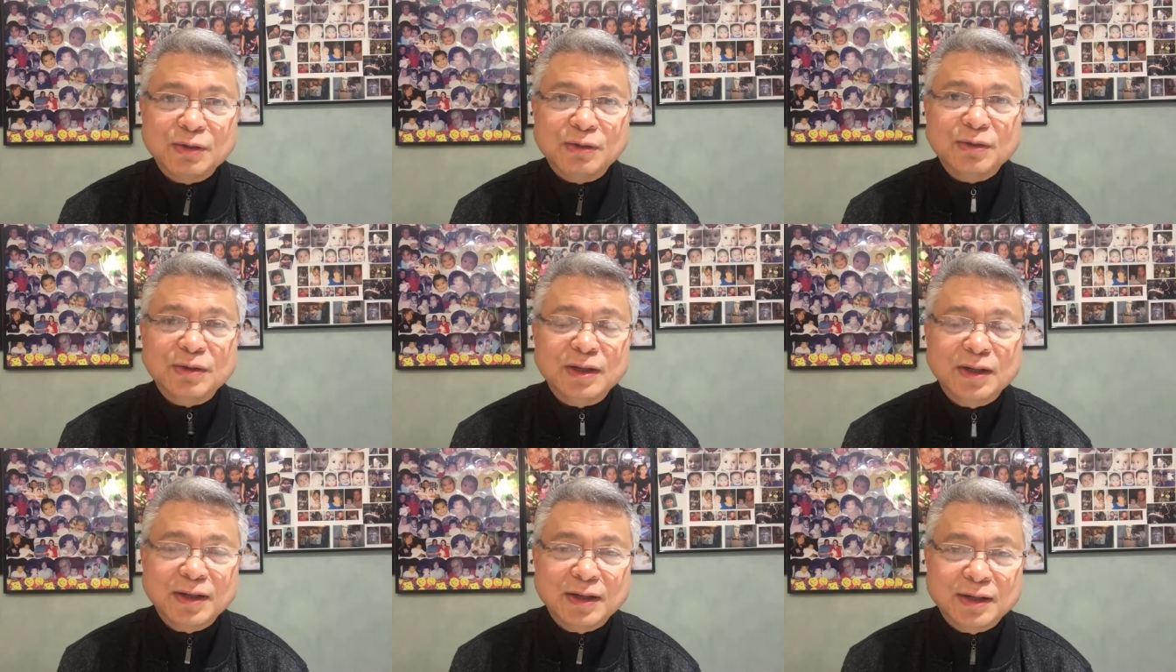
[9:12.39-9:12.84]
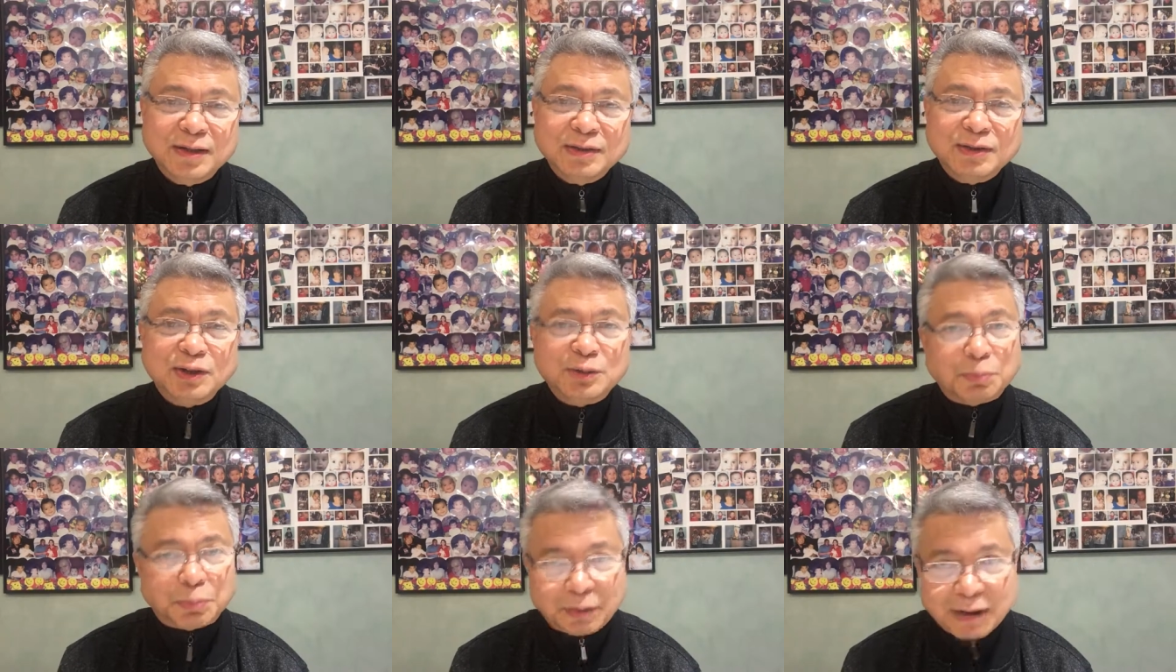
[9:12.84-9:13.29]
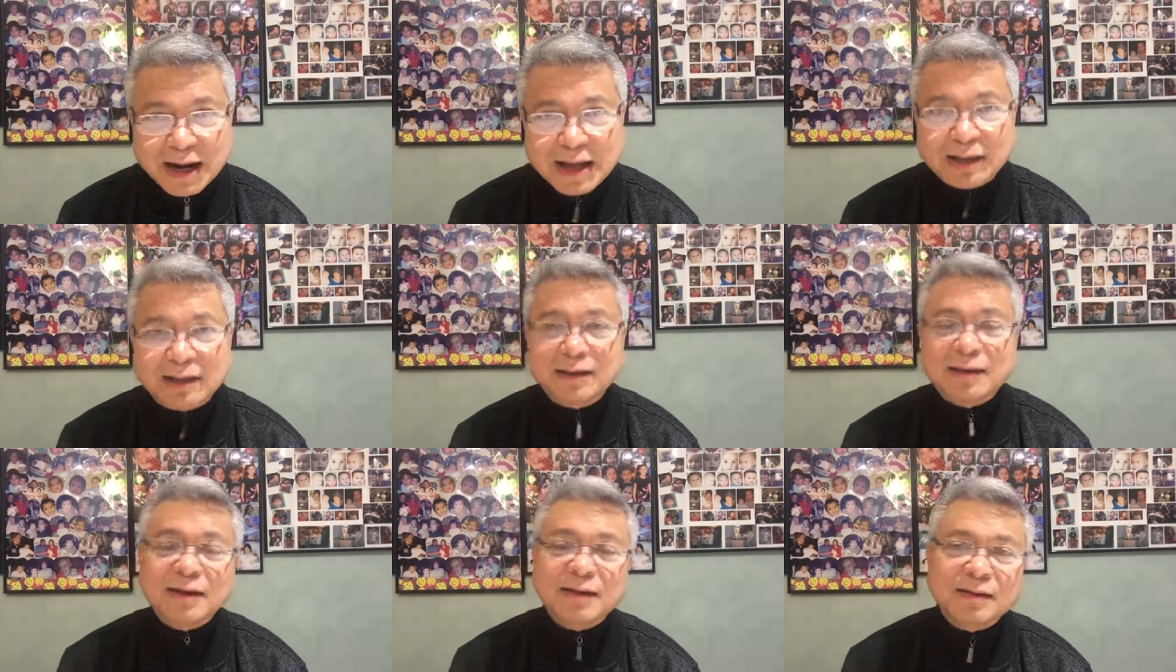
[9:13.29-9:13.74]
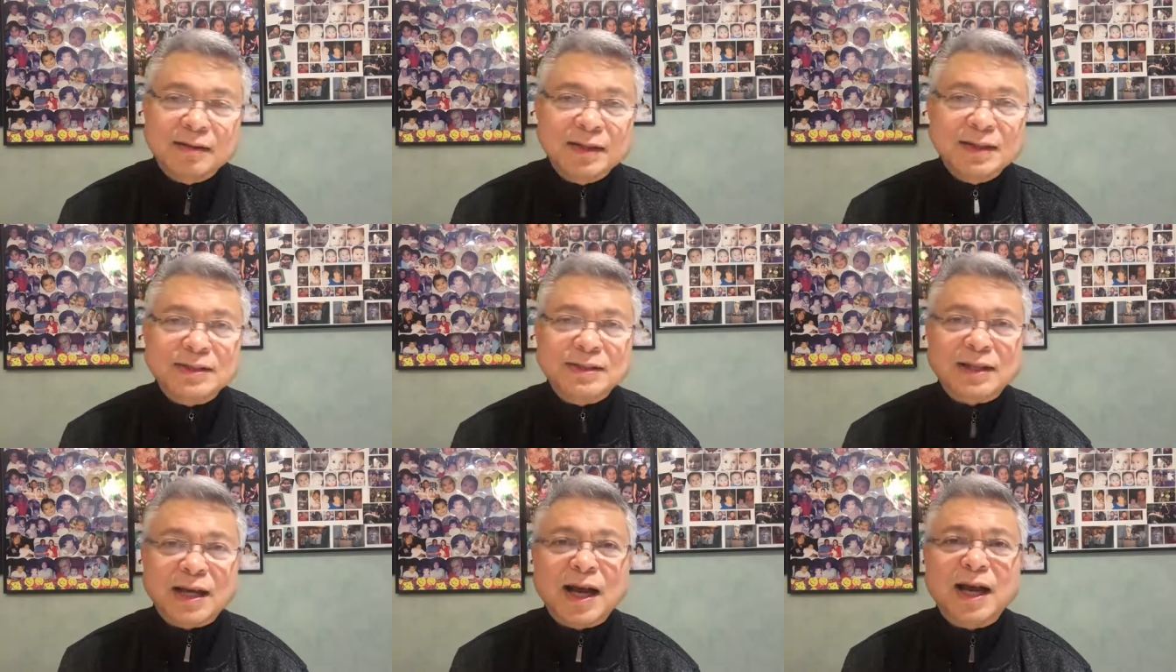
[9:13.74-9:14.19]
spread this
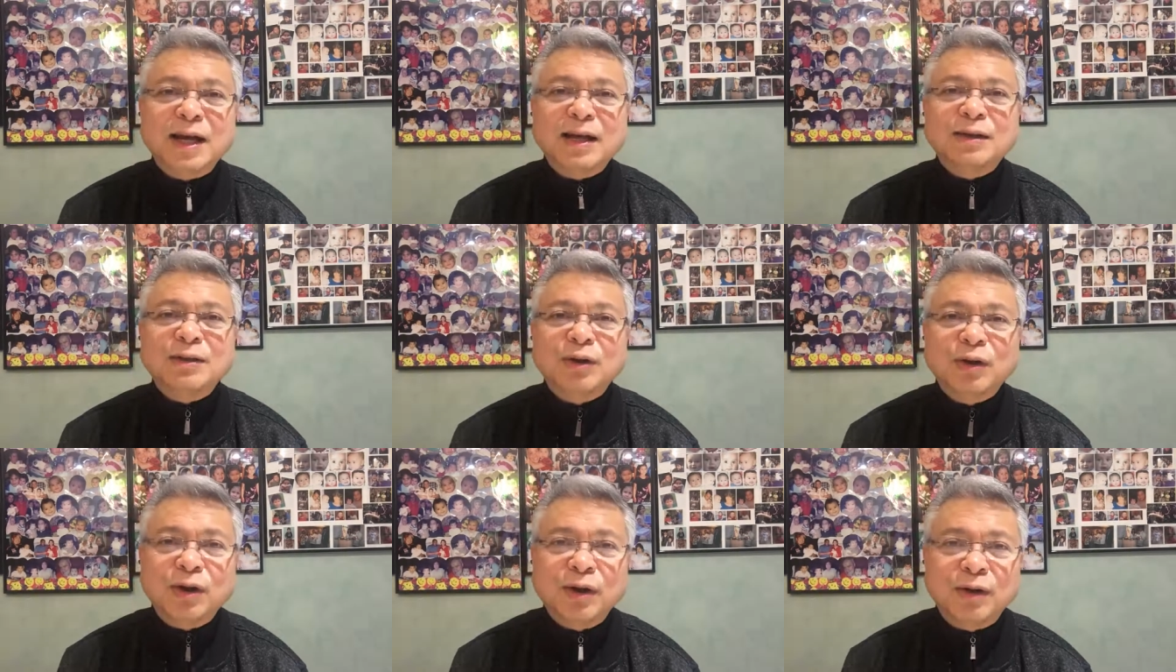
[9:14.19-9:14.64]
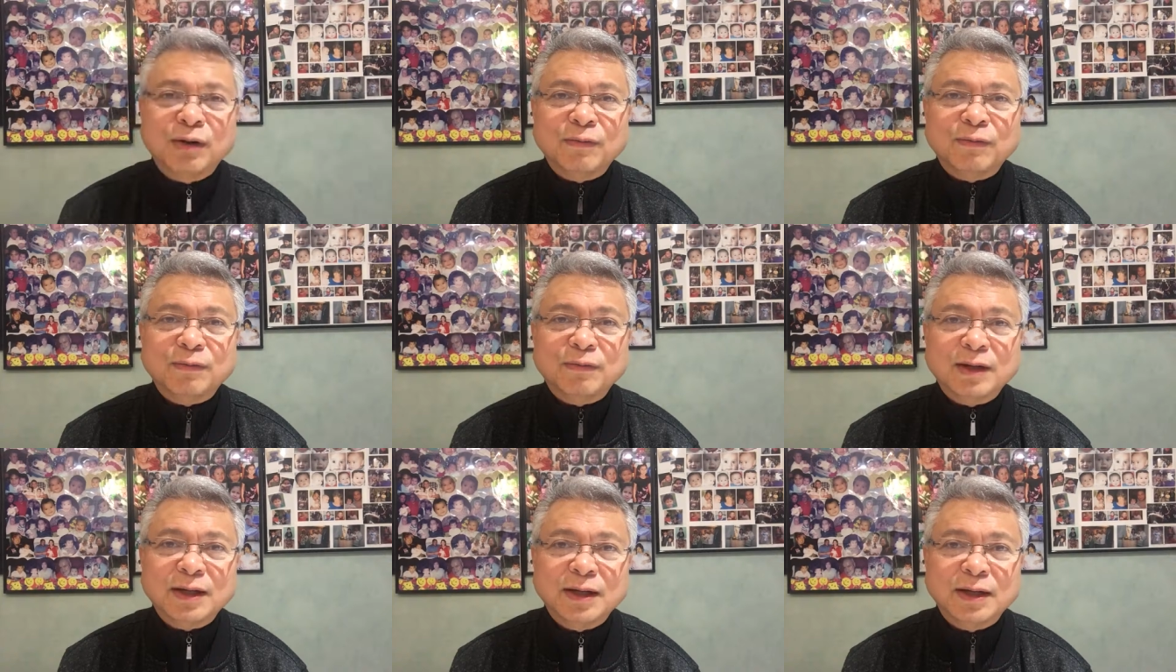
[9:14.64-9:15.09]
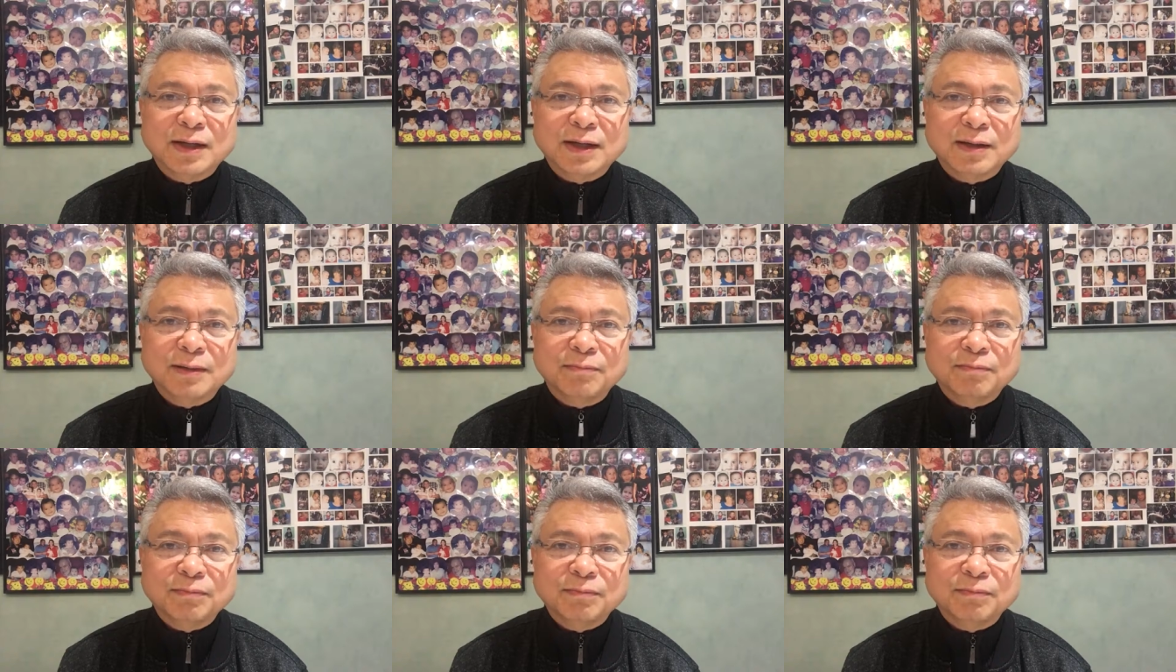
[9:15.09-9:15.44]
kind of um,